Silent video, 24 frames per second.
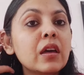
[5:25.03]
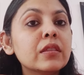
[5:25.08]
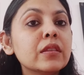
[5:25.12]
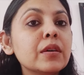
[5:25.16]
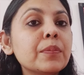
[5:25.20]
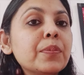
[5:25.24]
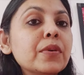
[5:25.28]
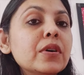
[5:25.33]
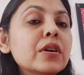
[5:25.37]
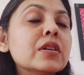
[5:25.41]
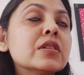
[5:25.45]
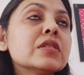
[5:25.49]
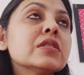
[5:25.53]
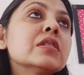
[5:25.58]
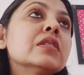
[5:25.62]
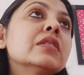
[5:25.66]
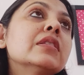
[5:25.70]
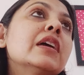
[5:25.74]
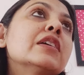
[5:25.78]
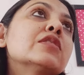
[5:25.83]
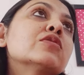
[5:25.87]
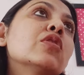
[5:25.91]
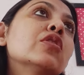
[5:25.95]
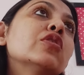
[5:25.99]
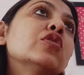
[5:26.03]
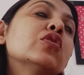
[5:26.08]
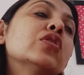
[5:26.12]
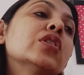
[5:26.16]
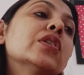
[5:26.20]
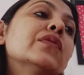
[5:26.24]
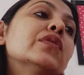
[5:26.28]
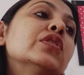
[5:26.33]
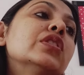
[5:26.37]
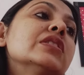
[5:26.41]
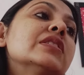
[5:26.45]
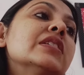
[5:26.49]
The person that's going to
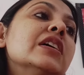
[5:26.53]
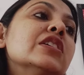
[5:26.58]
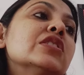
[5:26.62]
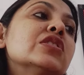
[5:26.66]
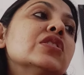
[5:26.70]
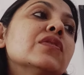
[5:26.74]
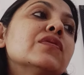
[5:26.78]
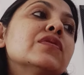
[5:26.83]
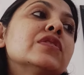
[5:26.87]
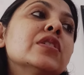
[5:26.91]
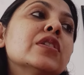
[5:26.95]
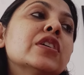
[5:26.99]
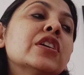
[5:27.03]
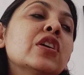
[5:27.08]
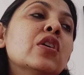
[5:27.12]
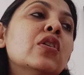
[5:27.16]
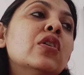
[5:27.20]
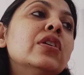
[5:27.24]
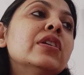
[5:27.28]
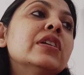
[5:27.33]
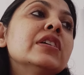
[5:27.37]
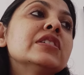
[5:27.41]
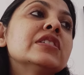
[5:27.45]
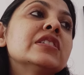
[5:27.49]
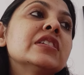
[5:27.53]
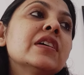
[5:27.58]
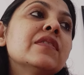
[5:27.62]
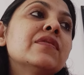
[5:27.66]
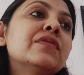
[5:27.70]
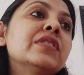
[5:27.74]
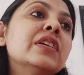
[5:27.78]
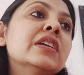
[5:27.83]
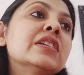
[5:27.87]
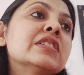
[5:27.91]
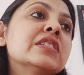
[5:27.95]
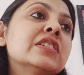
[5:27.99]
give you the sense of security,
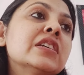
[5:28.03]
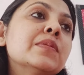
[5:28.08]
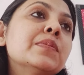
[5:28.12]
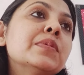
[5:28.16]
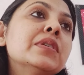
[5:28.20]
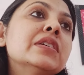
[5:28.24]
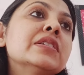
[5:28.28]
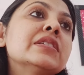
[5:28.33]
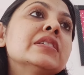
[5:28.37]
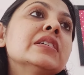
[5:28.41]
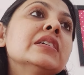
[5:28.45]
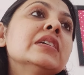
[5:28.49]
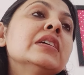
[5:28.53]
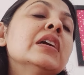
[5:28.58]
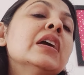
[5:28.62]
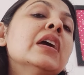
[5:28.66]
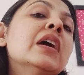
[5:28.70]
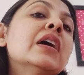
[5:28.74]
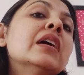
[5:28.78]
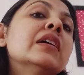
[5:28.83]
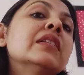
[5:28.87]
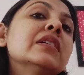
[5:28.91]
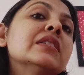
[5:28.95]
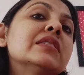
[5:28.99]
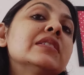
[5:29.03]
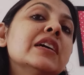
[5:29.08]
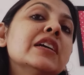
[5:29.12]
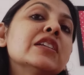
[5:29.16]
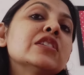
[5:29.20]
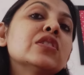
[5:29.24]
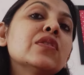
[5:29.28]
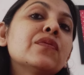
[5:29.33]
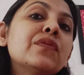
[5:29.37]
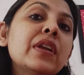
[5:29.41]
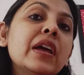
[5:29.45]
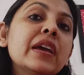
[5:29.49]
safety and stability, the
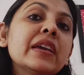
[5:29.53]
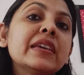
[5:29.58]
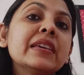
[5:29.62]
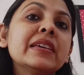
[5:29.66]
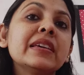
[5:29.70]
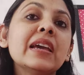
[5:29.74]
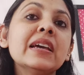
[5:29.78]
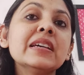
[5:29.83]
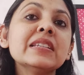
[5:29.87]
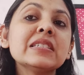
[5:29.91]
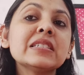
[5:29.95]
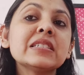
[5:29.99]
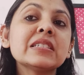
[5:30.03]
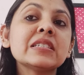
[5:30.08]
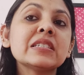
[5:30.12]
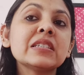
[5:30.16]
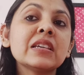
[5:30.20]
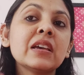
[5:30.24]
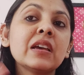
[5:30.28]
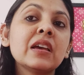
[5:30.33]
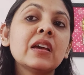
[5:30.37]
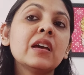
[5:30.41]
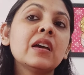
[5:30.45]
sense of like, yes,